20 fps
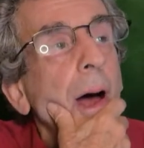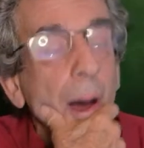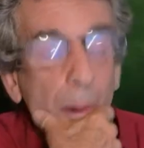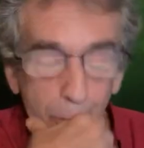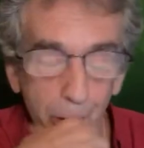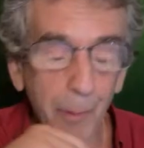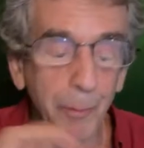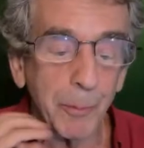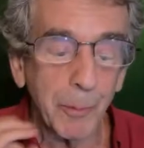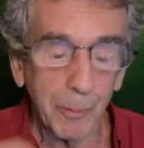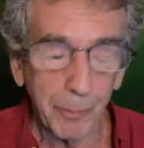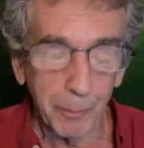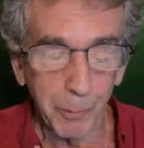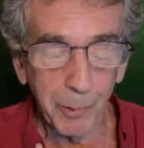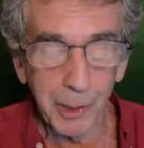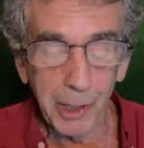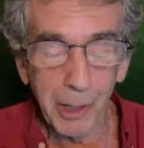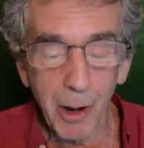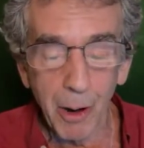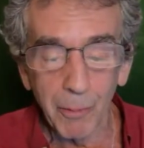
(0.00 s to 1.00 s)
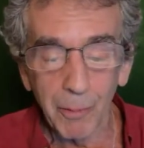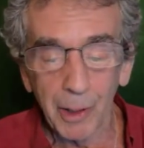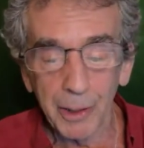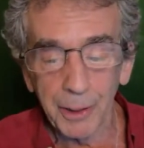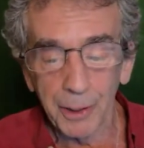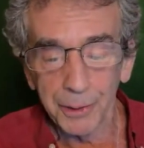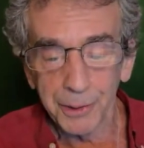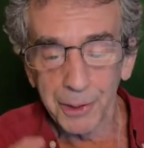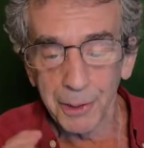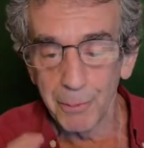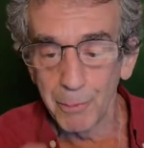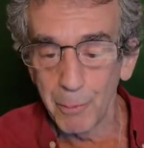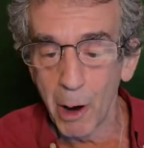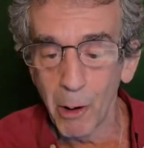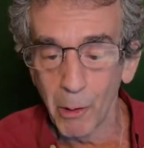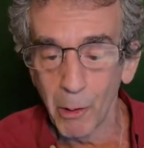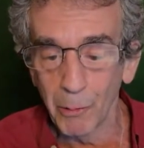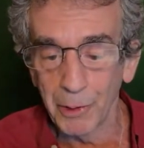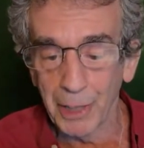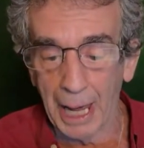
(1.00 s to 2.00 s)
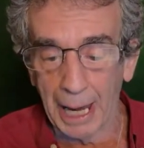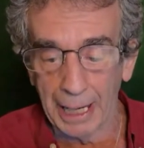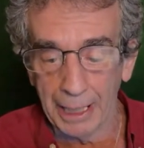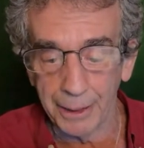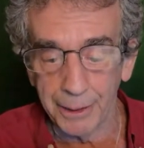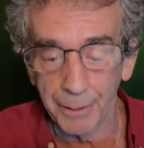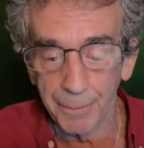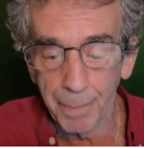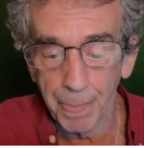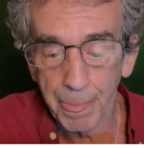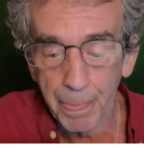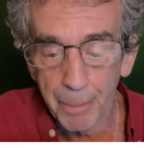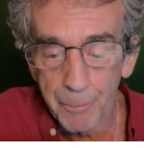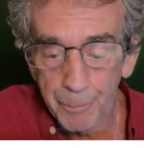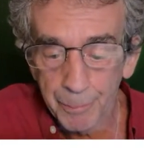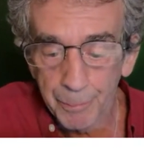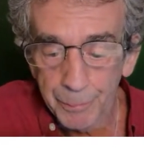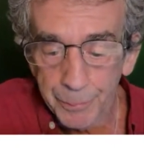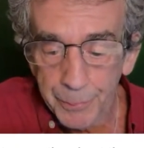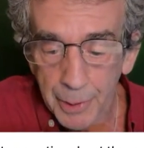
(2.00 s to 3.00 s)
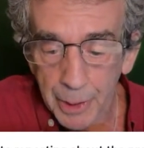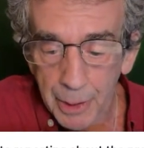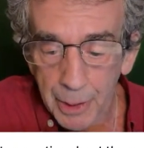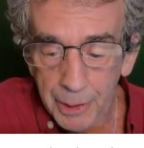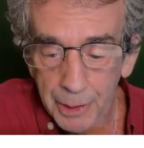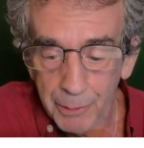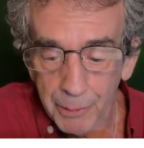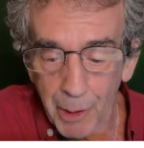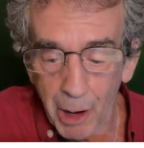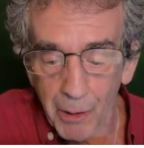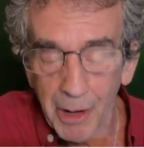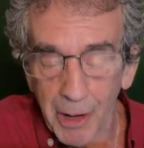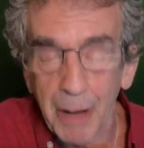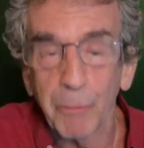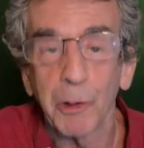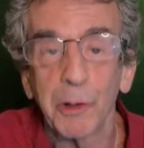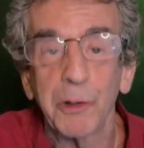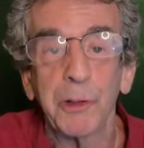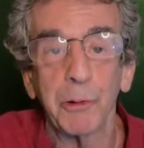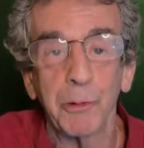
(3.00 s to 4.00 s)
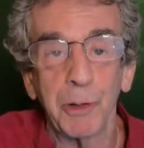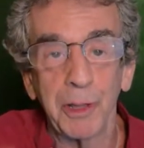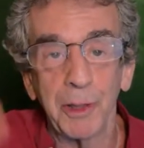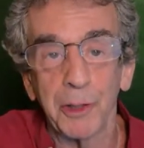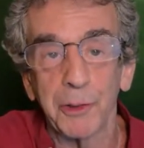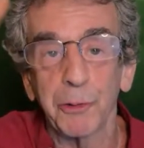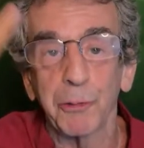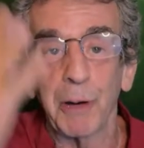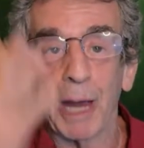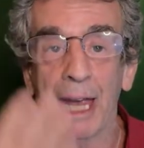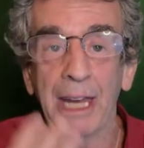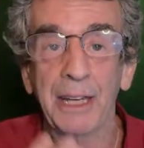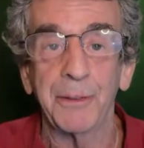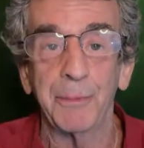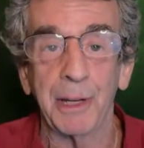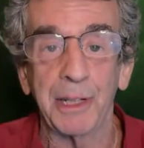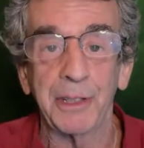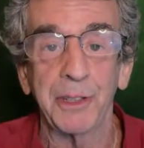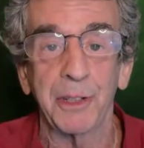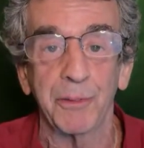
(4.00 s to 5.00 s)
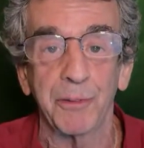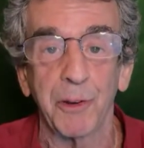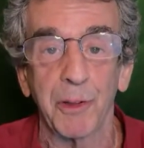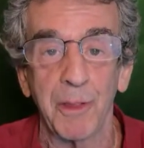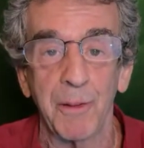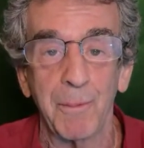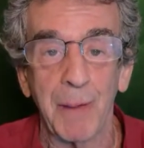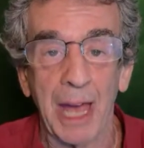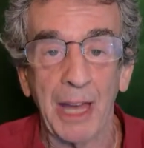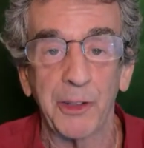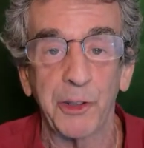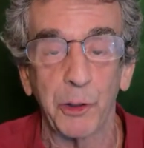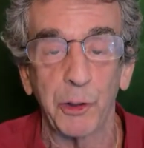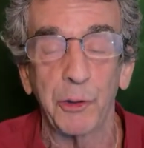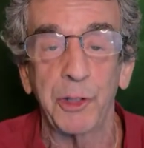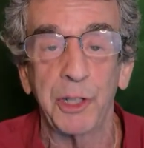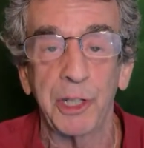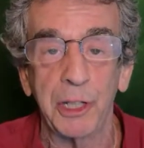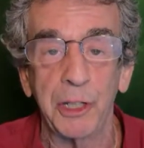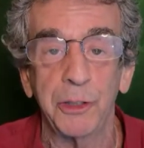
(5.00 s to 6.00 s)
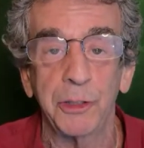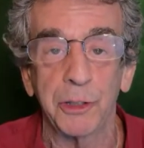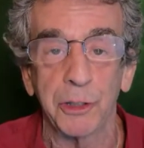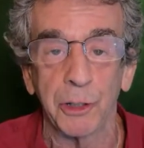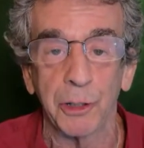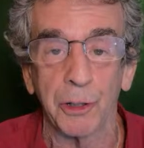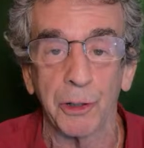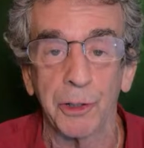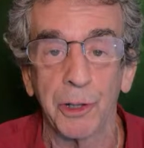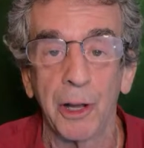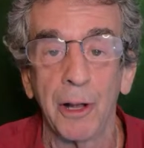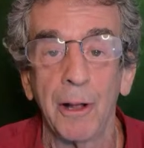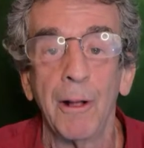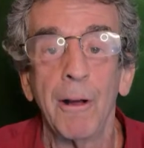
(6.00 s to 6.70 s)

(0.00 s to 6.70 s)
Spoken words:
you know what? Tomorrow night, we're doing the transmission from the master teachers.